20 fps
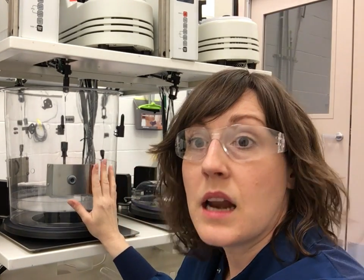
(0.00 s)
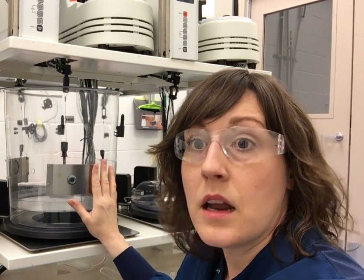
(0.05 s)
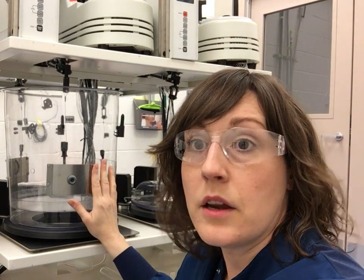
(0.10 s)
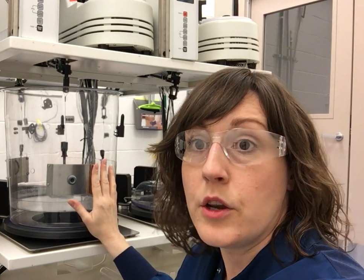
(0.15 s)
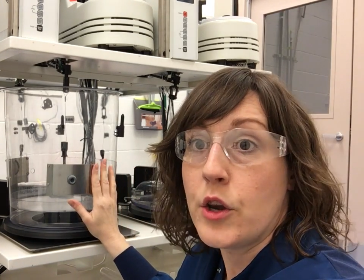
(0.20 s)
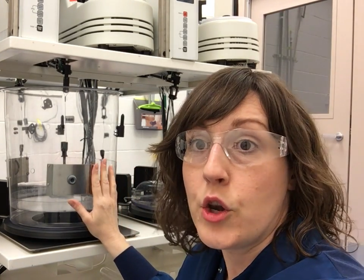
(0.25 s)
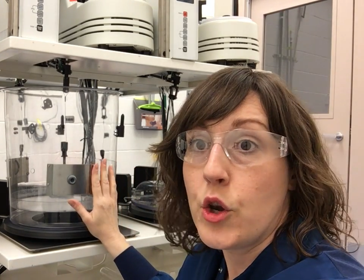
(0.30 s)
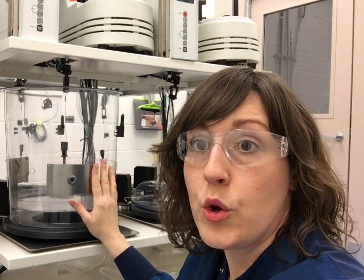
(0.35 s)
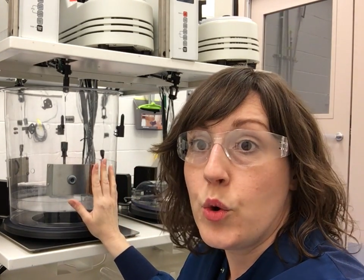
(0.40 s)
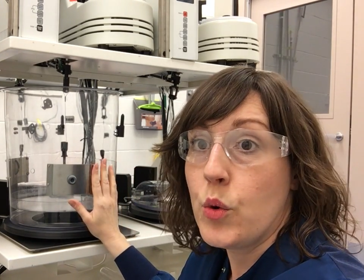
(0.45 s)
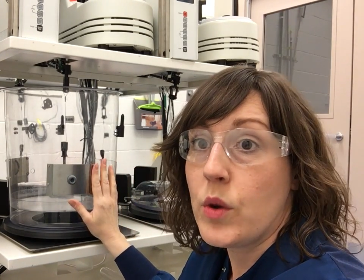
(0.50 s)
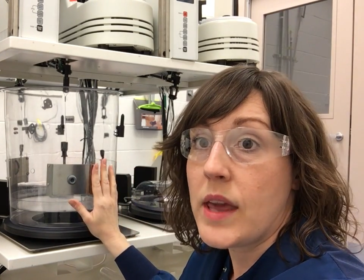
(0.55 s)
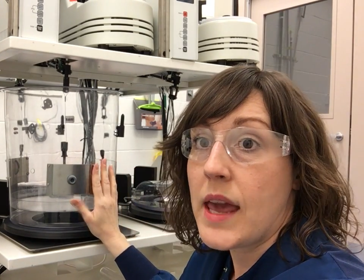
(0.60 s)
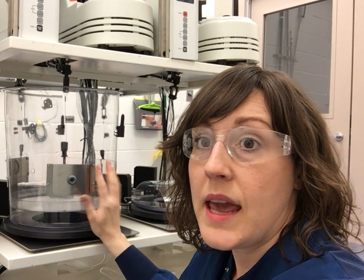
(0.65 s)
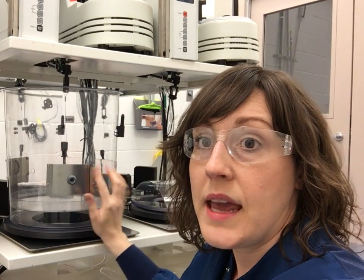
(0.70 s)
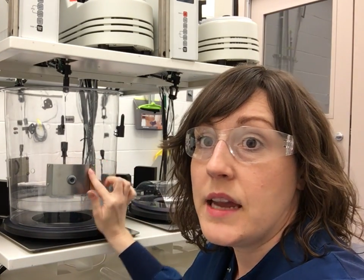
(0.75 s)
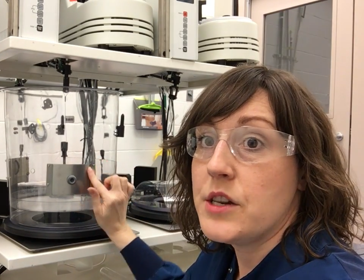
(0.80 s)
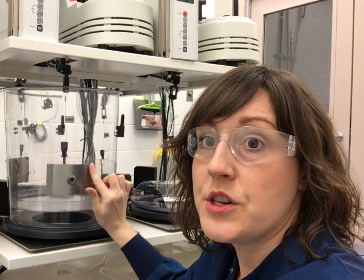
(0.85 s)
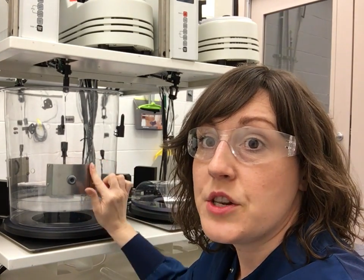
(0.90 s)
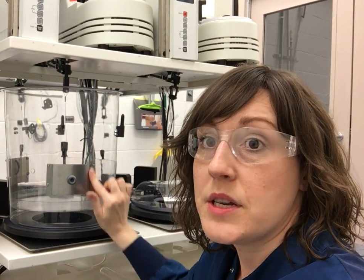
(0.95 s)
on new
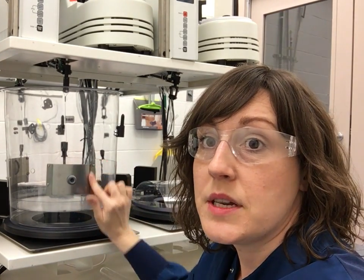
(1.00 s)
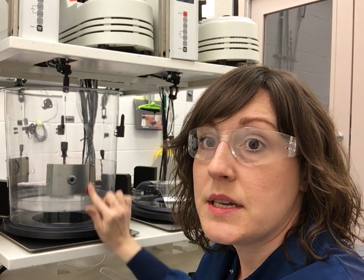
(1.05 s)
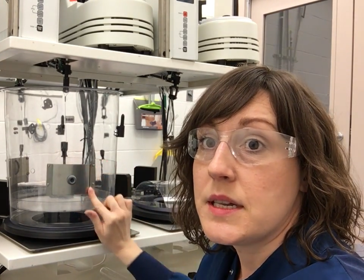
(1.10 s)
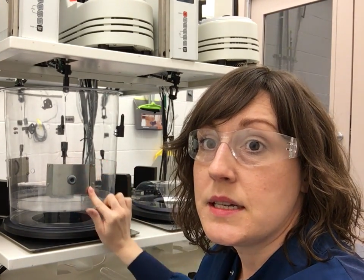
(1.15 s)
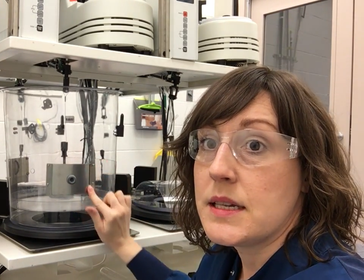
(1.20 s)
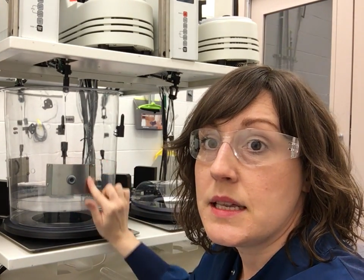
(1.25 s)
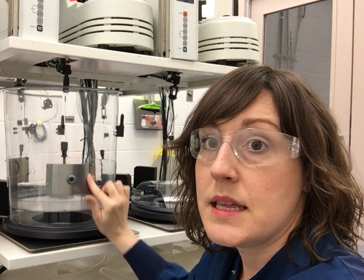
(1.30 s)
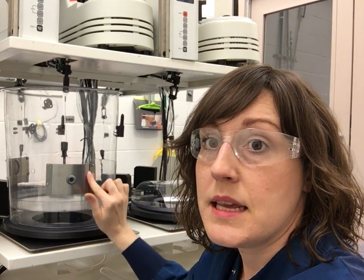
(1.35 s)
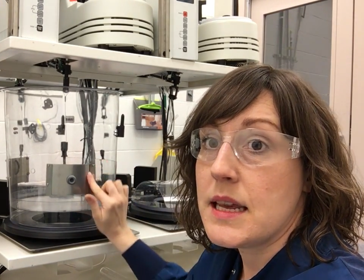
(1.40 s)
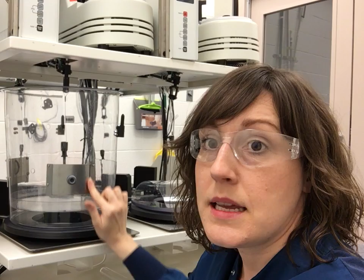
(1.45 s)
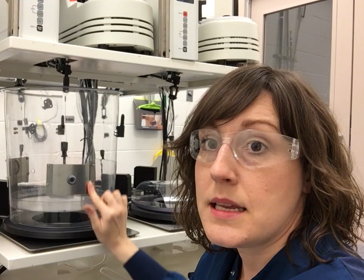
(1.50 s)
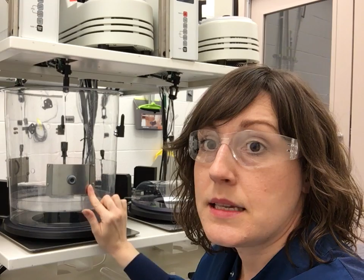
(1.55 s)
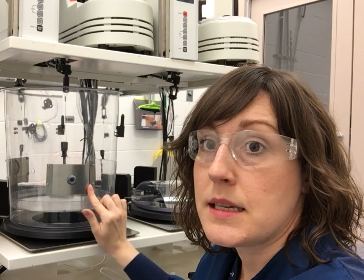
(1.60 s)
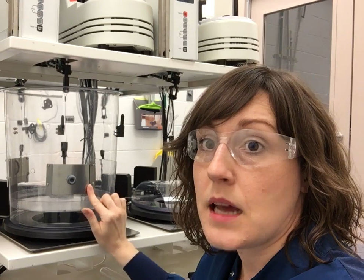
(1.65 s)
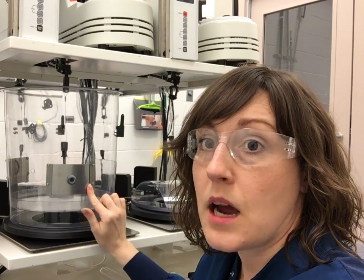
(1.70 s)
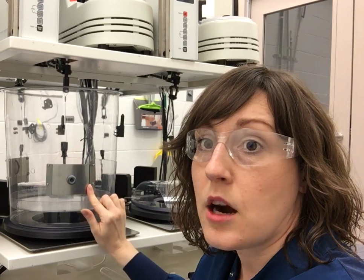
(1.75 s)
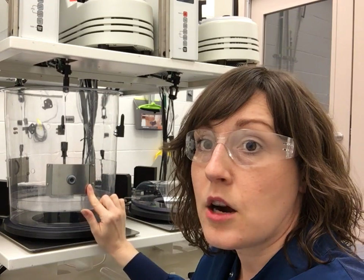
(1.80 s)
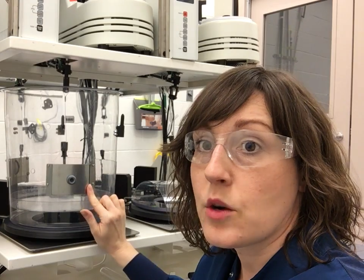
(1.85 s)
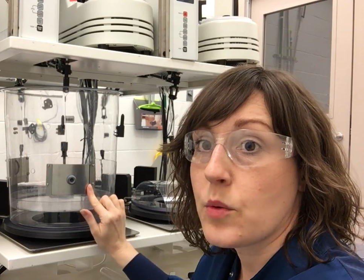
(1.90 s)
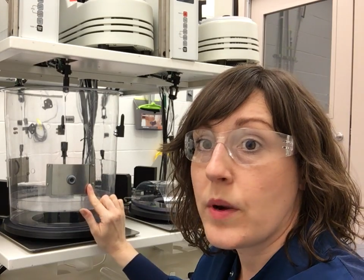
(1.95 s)
cages, this
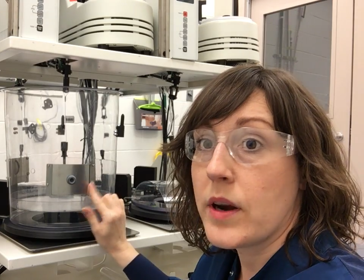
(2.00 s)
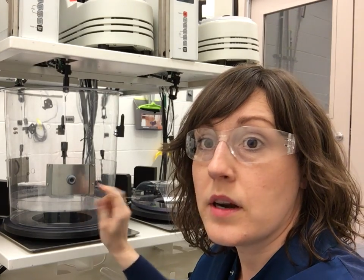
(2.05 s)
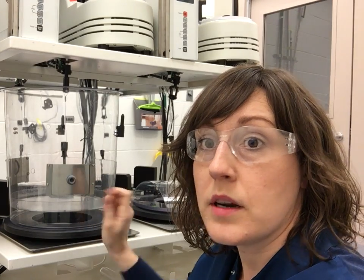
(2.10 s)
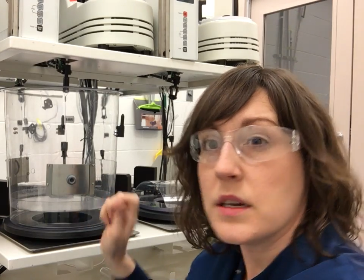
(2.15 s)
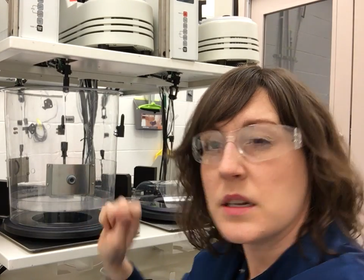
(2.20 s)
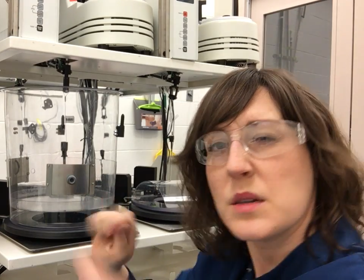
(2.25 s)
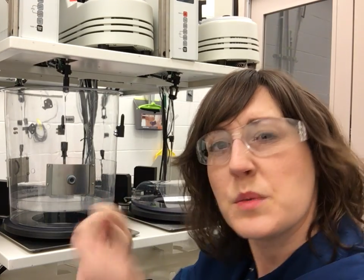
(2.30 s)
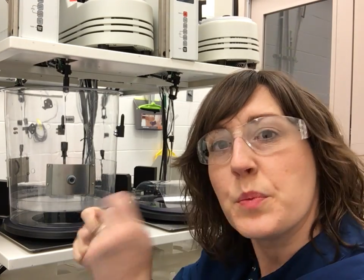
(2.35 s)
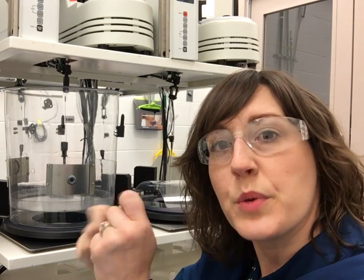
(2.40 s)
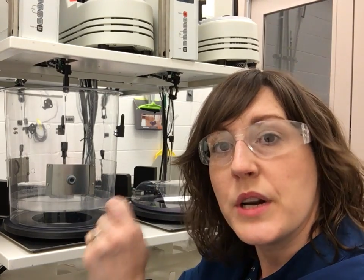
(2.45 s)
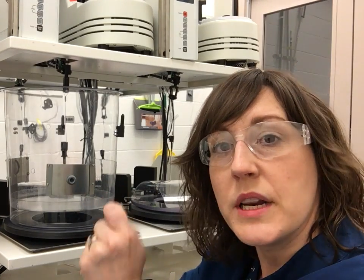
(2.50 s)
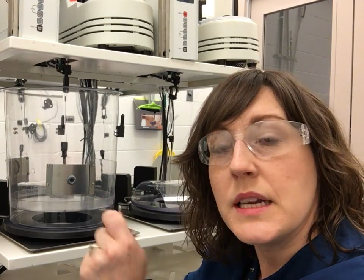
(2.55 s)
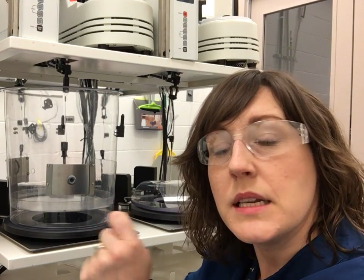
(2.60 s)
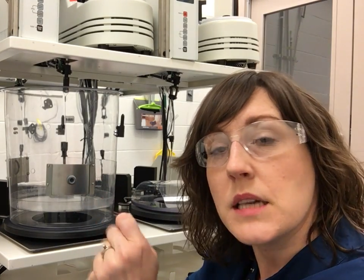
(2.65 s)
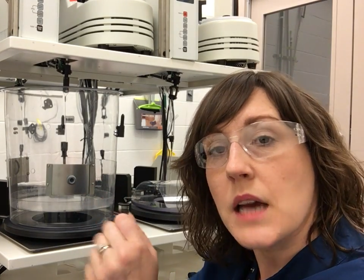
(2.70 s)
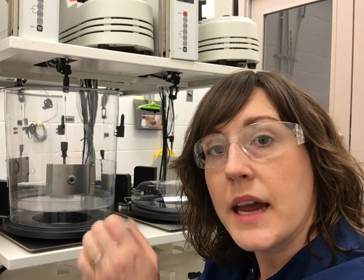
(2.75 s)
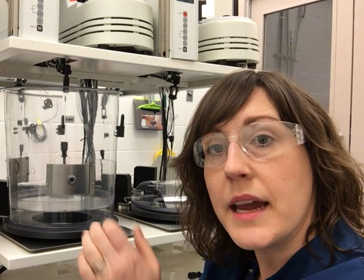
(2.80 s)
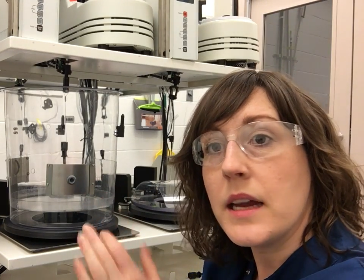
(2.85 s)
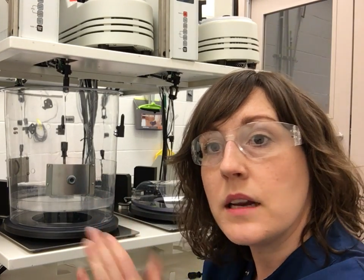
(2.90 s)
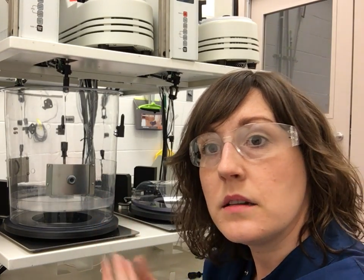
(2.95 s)
hardware is pretty
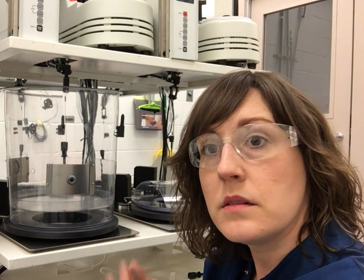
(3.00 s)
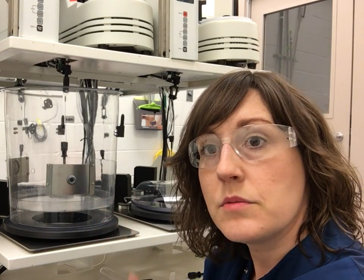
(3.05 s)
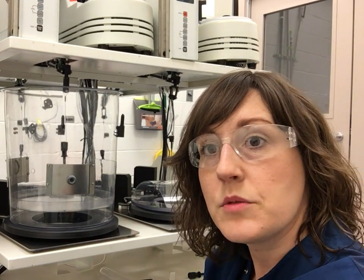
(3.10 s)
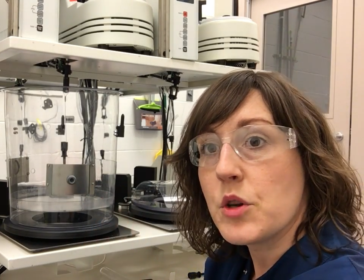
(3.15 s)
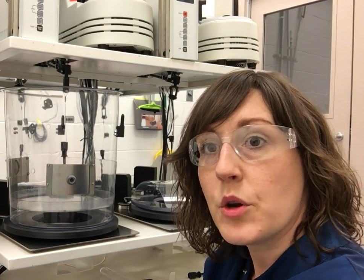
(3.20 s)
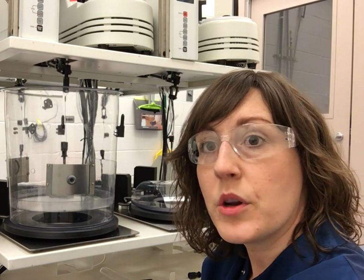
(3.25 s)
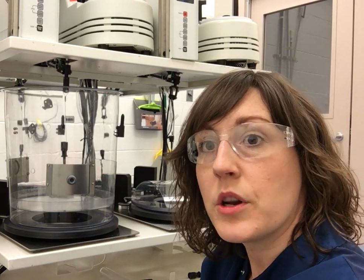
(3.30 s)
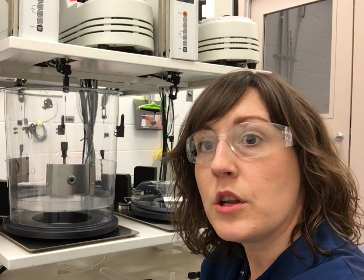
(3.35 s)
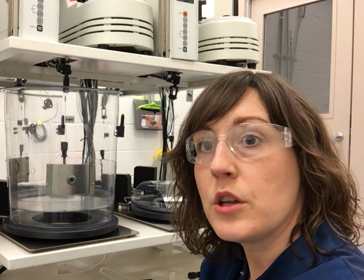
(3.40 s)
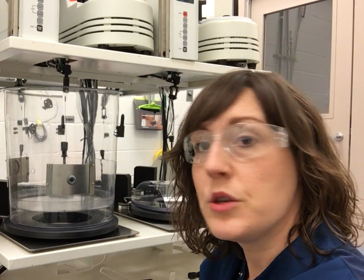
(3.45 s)
tight, so it'll